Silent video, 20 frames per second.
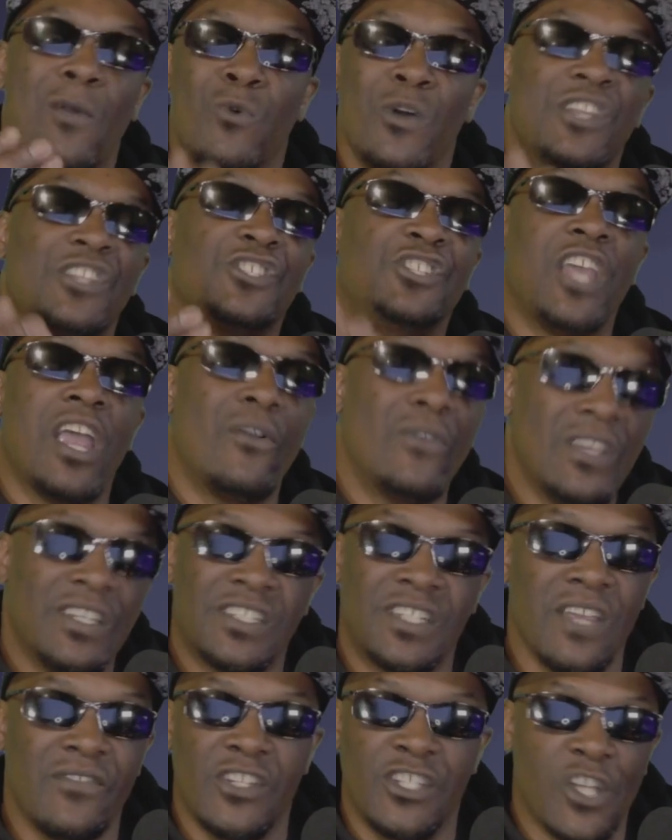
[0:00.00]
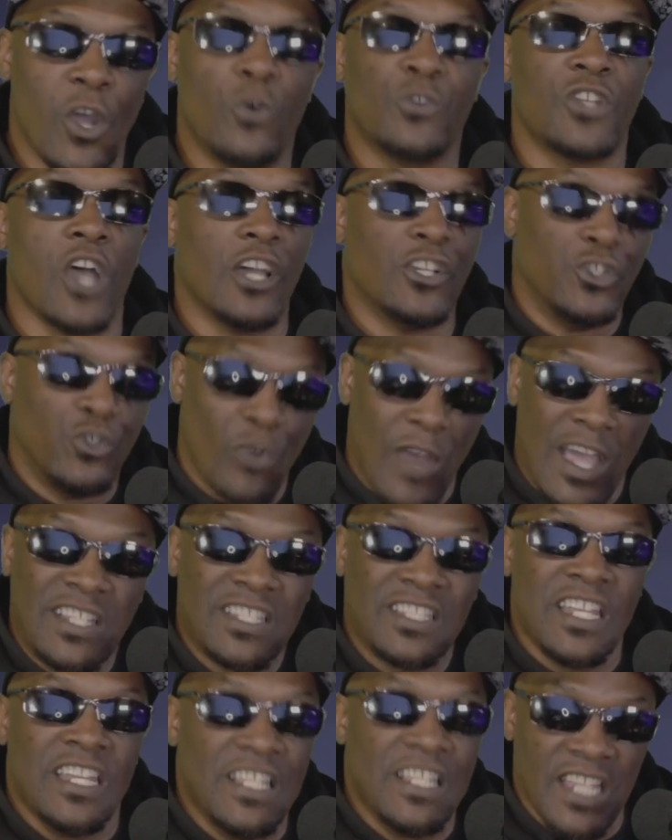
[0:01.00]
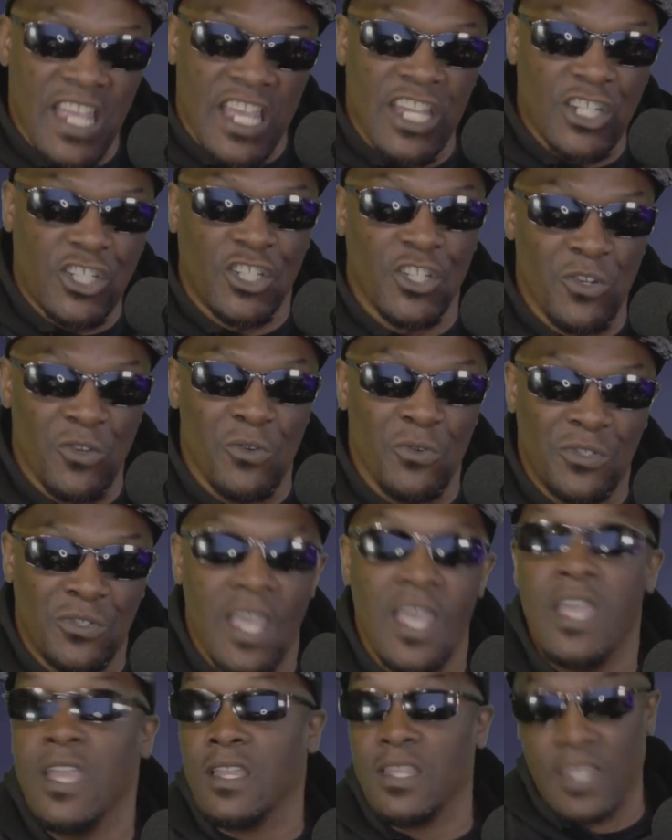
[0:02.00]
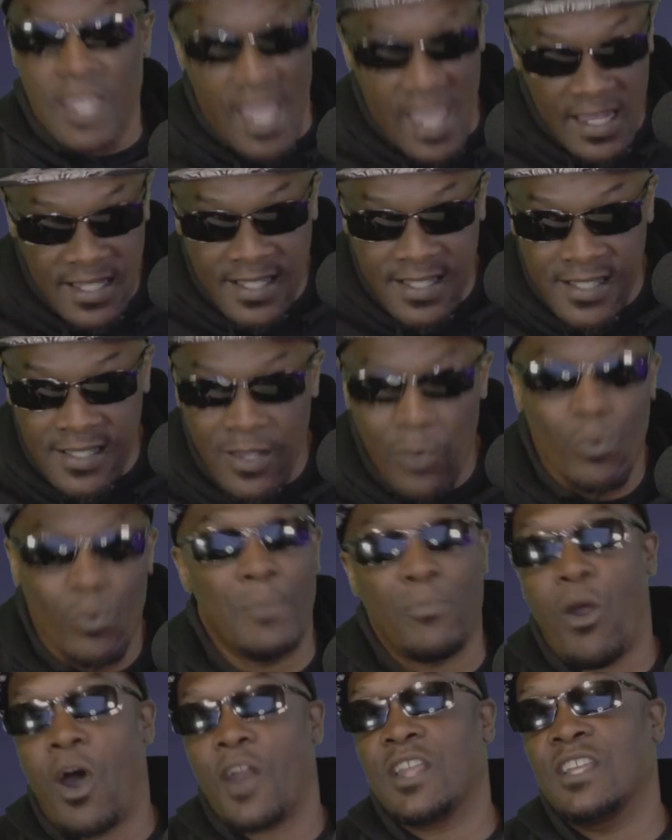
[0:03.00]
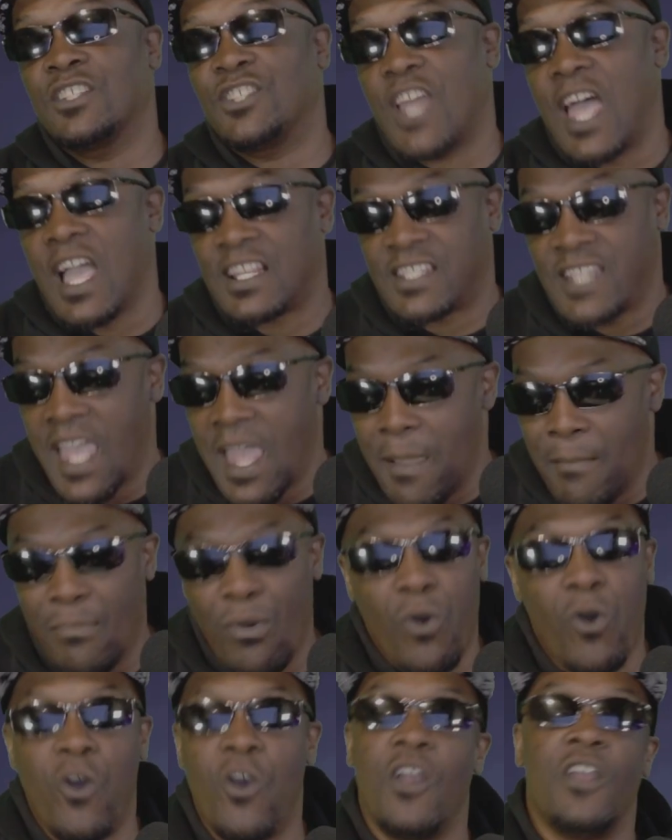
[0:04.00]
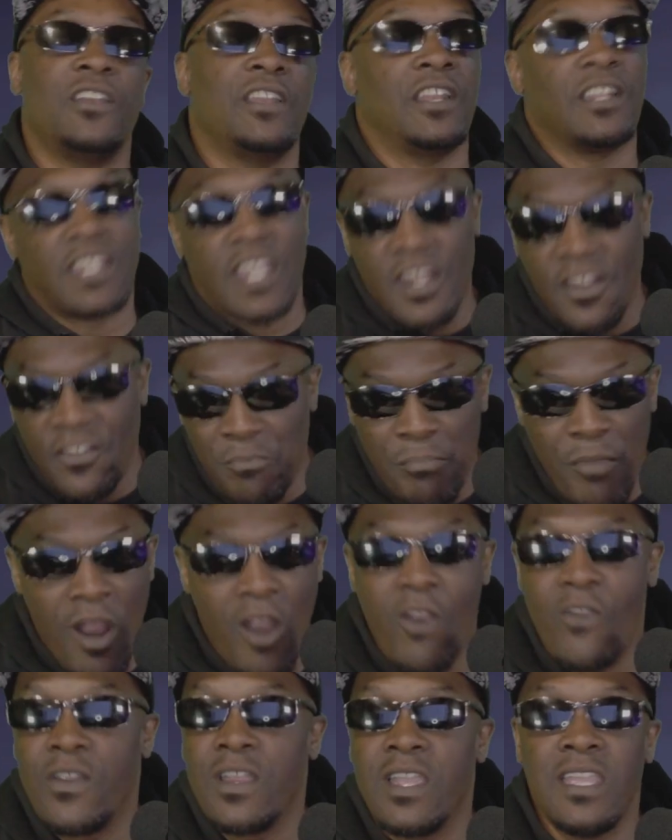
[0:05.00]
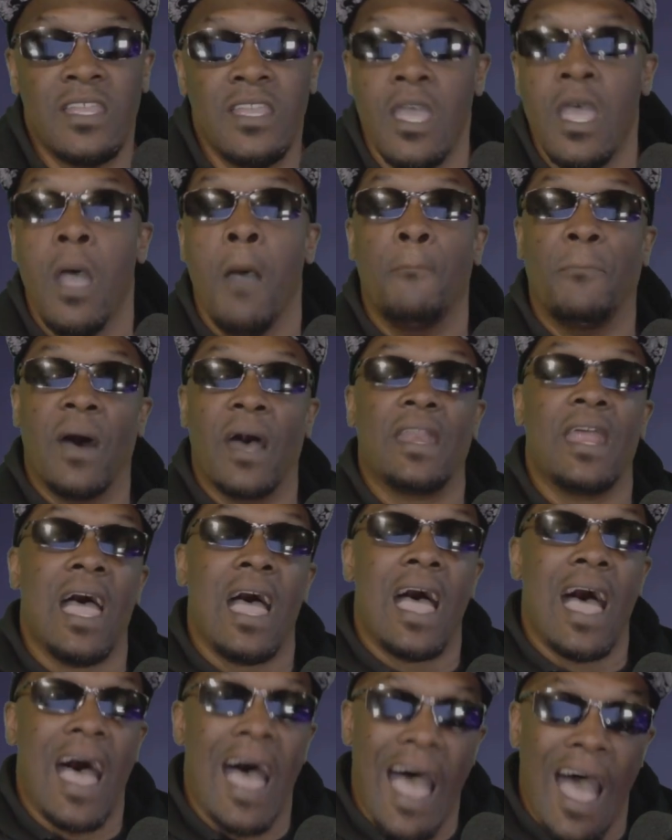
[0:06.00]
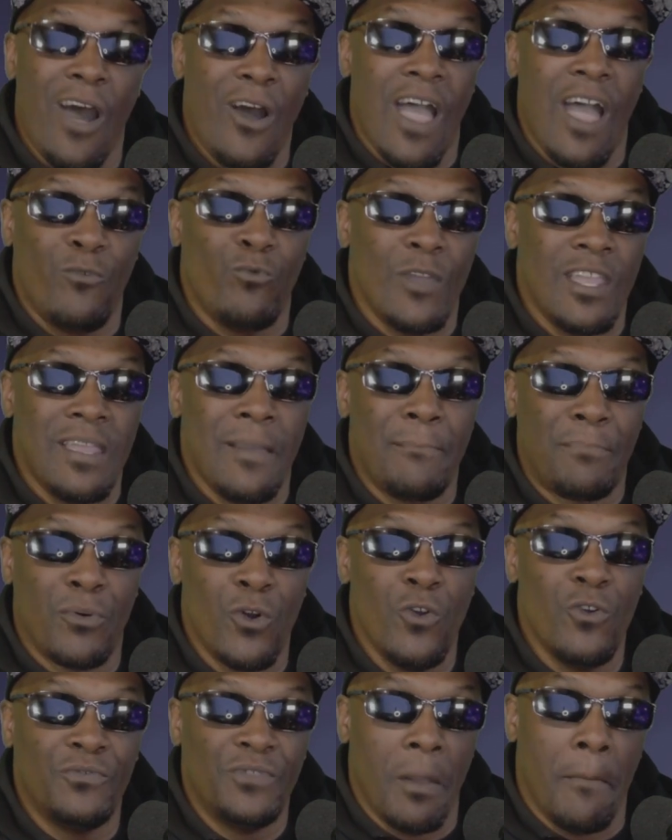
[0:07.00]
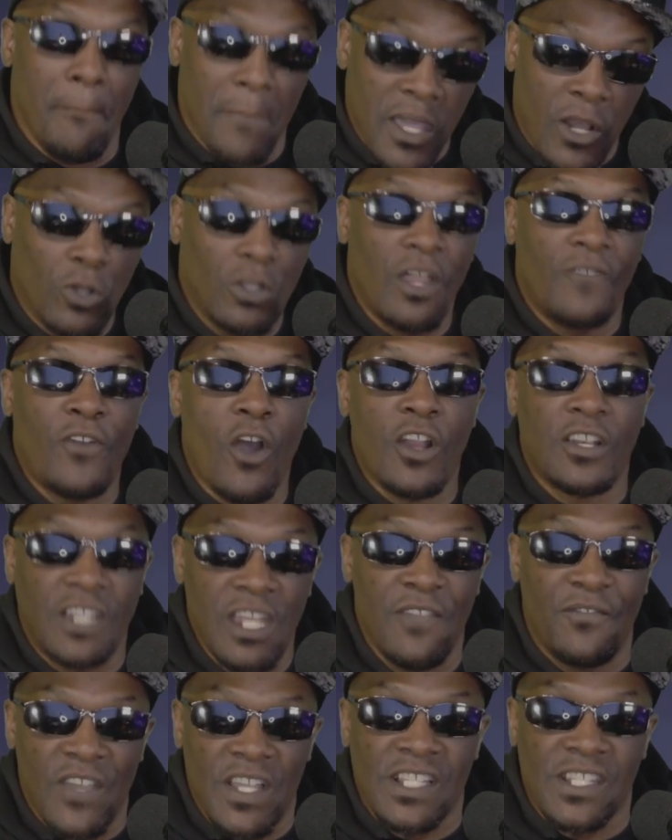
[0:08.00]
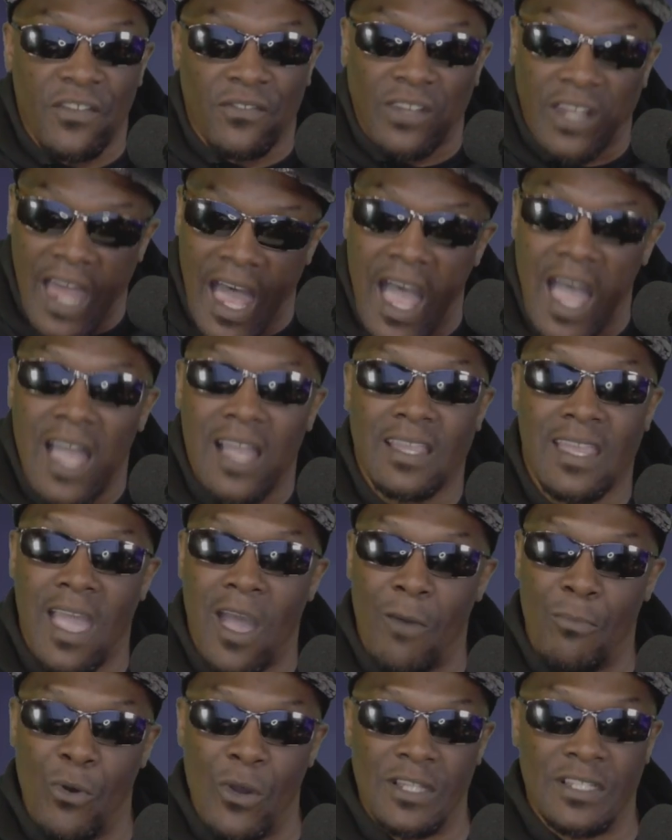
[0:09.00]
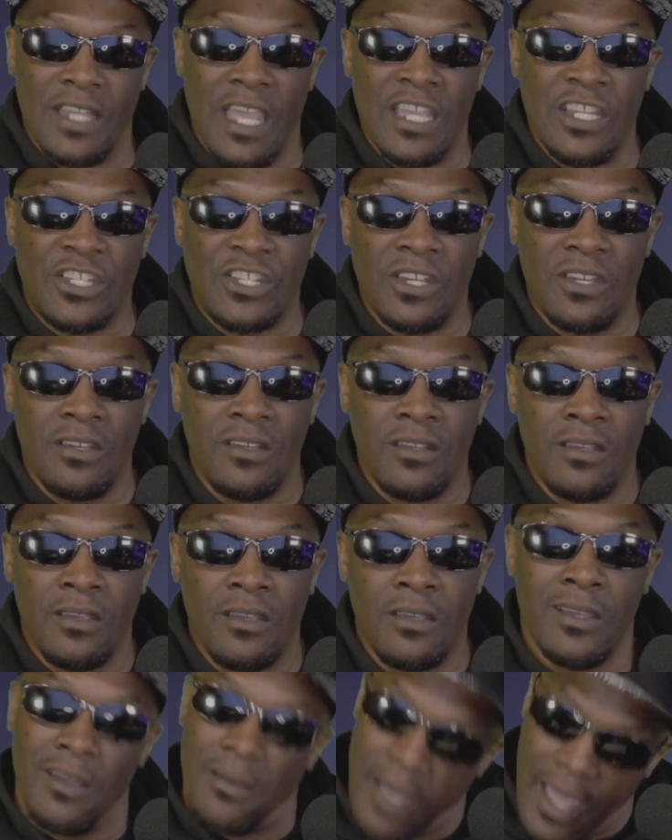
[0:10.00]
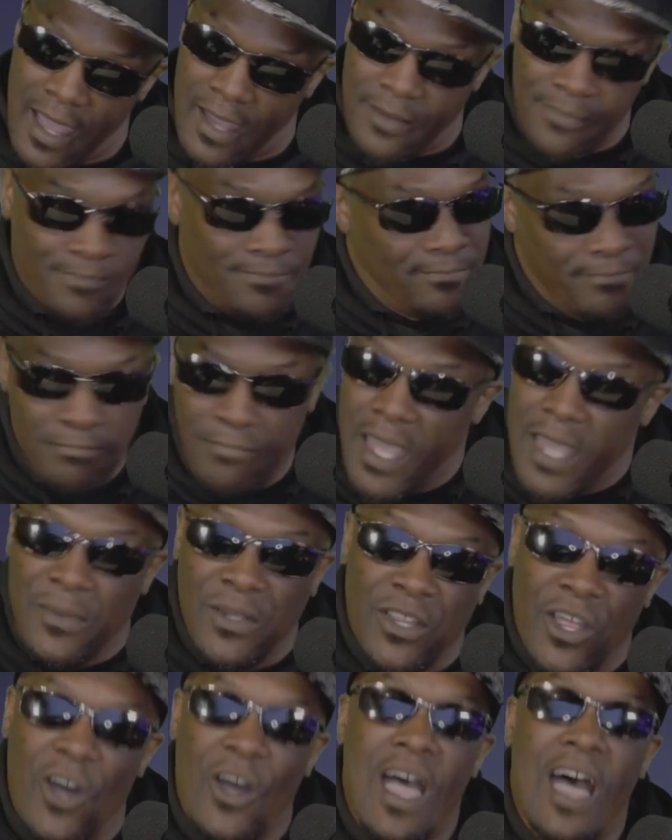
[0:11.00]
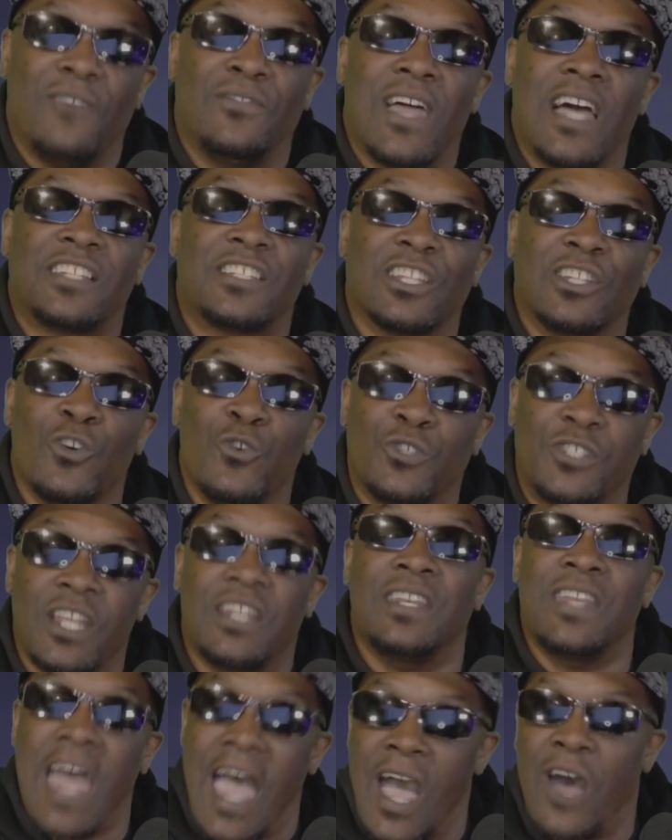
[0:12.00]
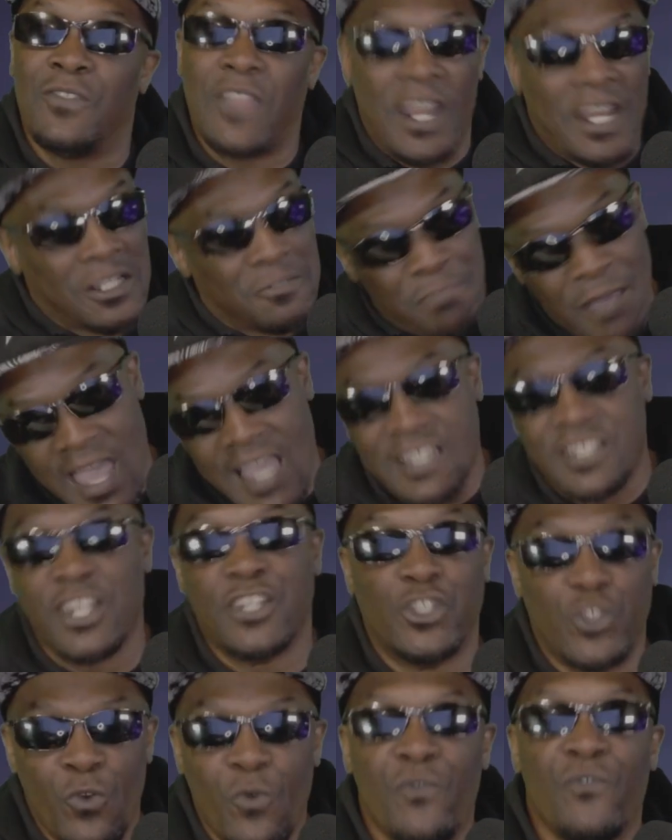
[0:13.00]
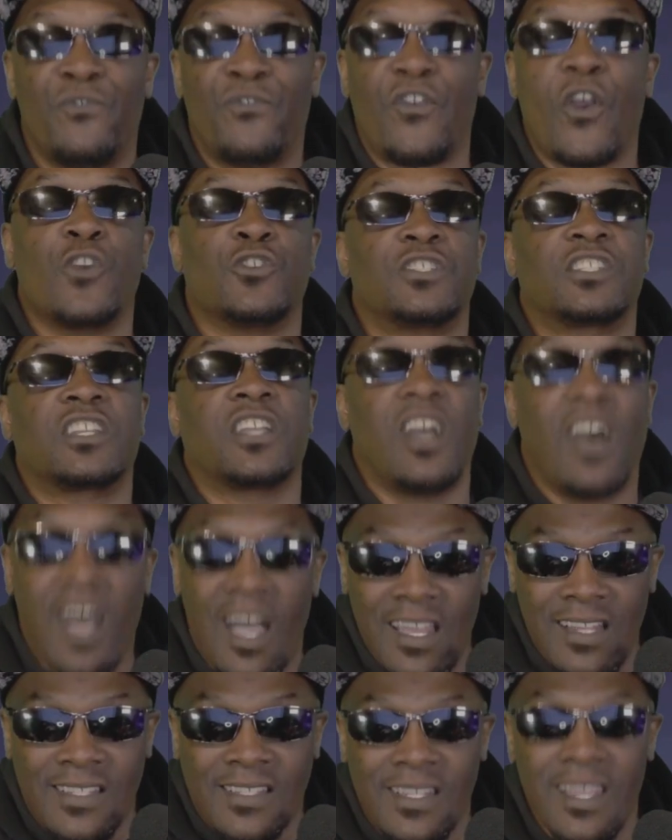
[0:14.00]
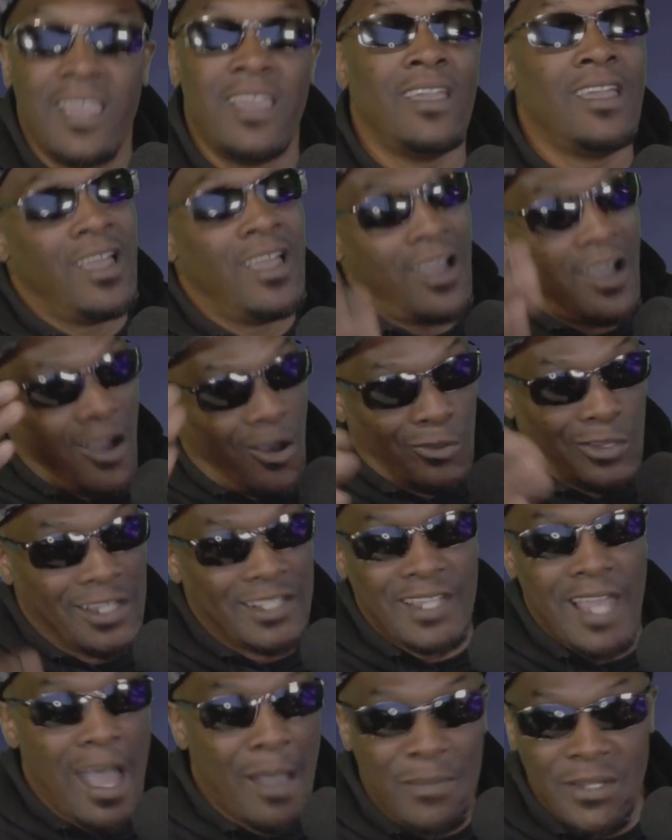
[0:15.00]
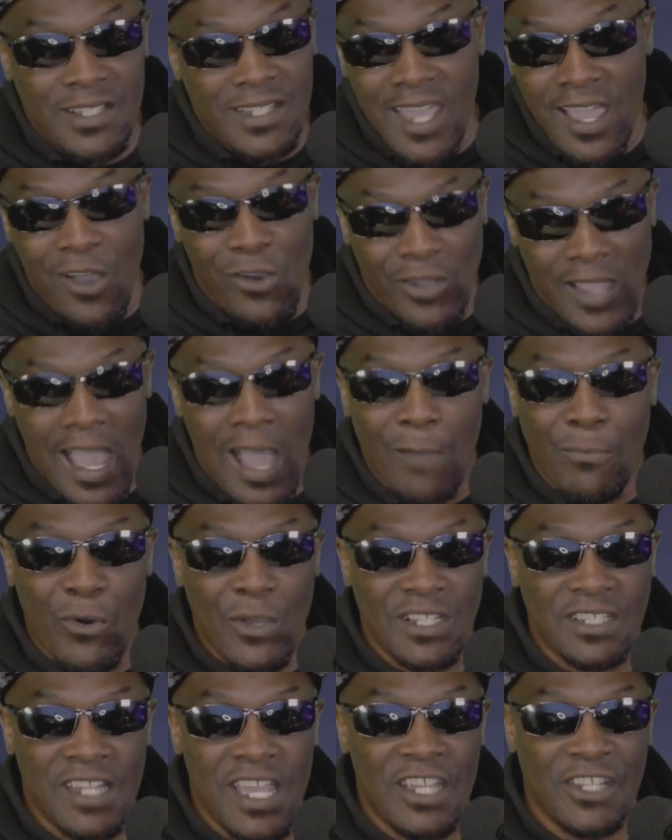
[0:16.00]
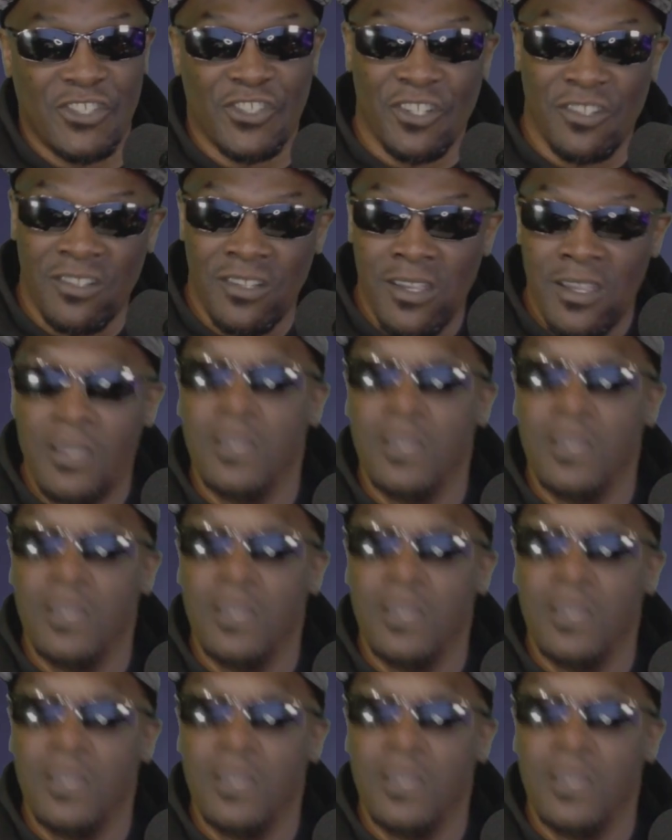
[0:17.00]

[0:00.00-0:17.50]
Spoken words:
wouldn't Jerry and Stephen Jones address these issues? Yes, we brought in Jack Sanborn and Kenneth Murray, but how have we improved the middle of our defensive line, Cowboys Nation? Hey, maybe they'll have that solution now that it's past the June 1st cuts. Only time will tell, Cowboys Nation.